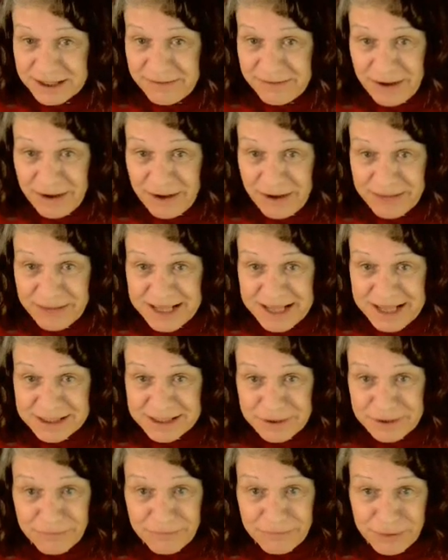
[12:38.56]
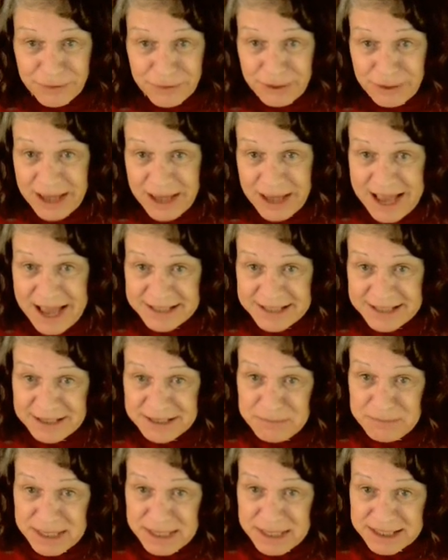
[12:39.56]
of all that sulfuric
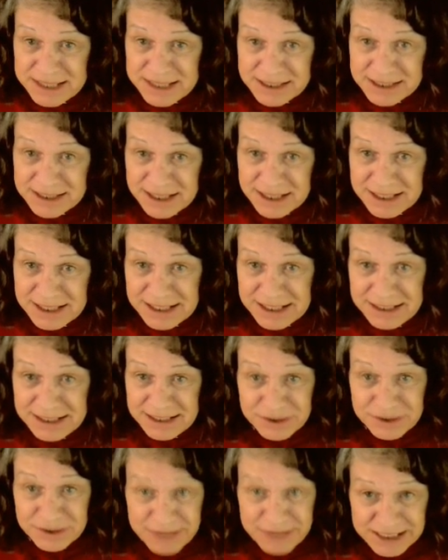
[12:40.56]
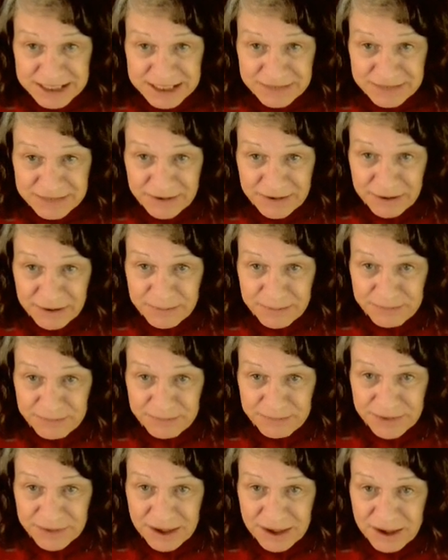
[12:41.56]
acid mist in the stratosphere
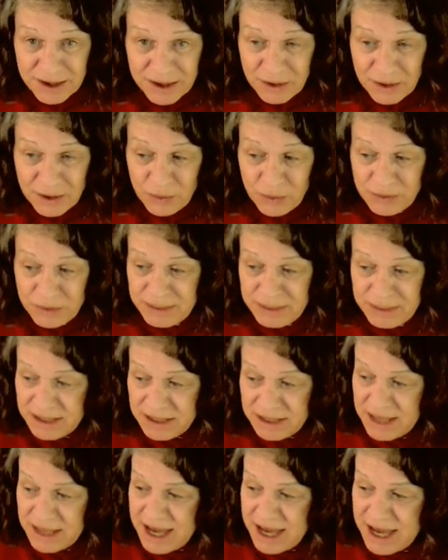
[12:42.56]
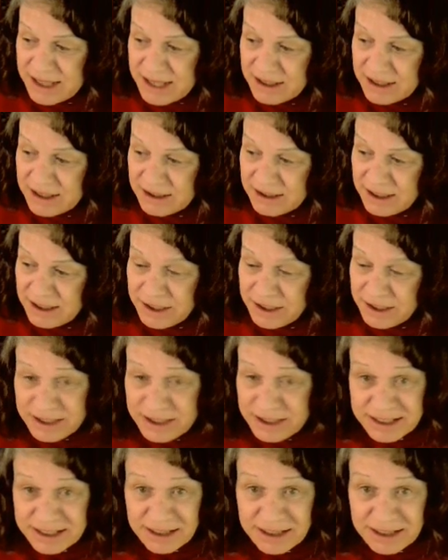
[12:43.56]
would be that a good
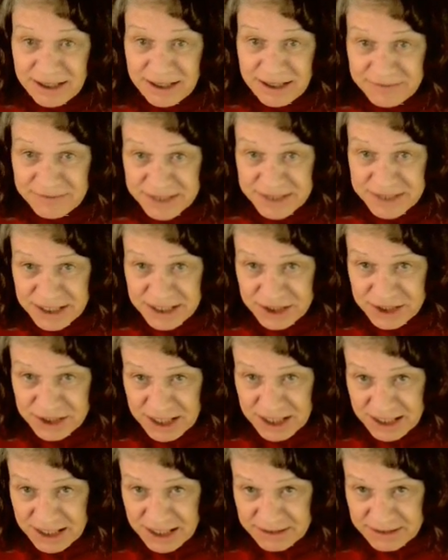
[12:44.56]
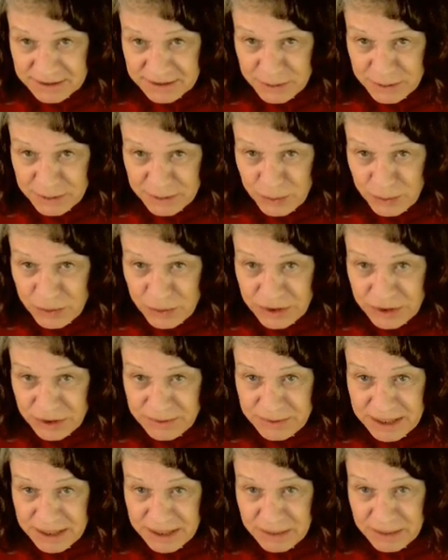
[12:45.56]
deal of sunshine would
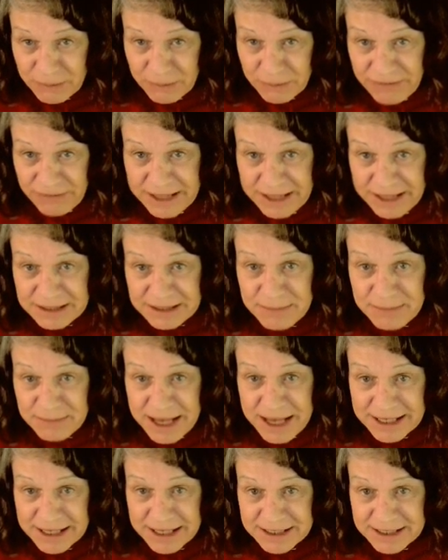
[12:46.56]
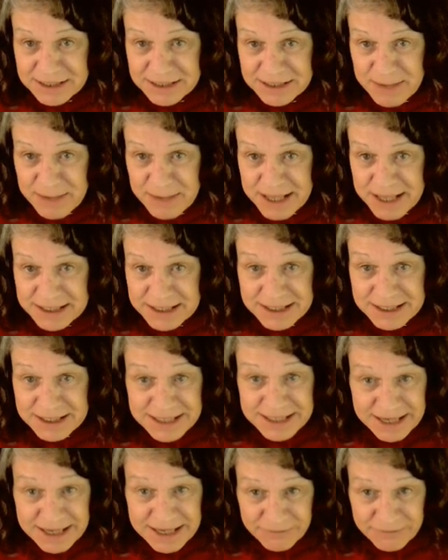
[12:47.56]
be reflected back into space
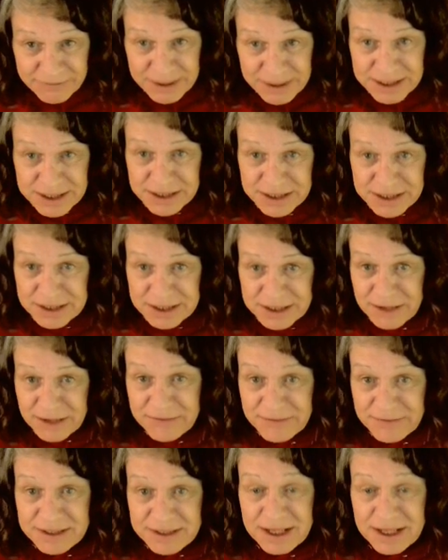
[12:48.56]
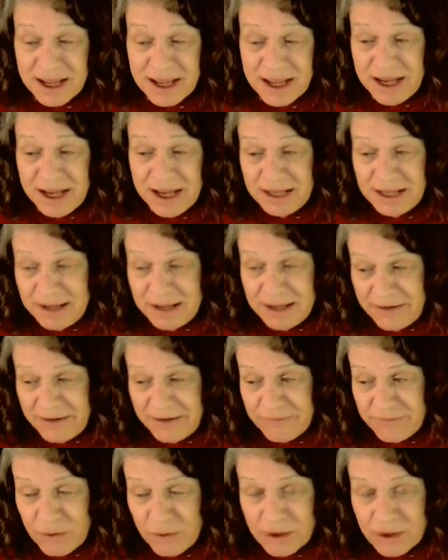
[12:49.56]
instead of reaching the surface, and
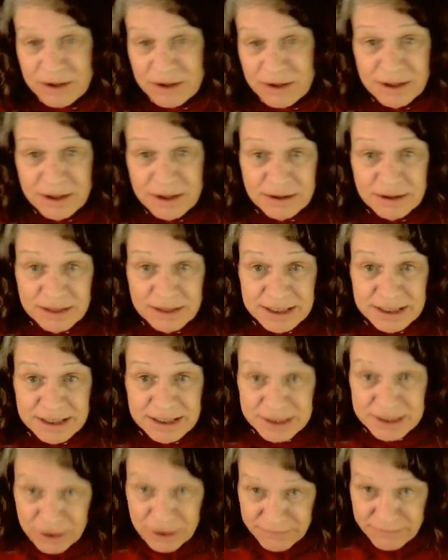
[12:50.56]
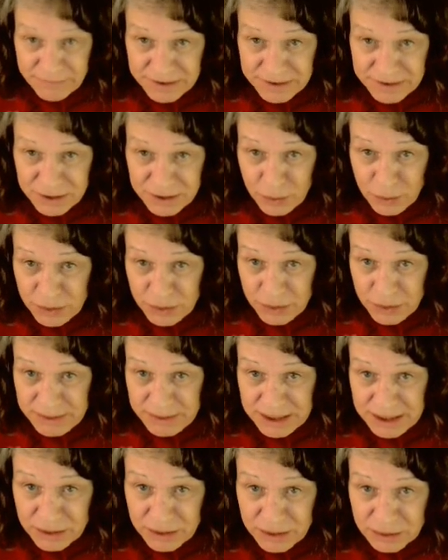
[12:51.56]
therefore the surface would be
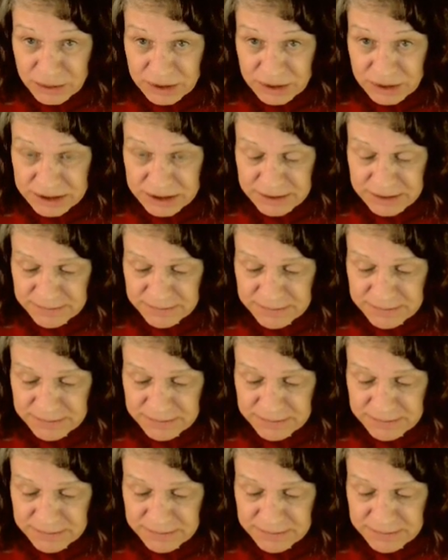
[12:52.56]
cooled.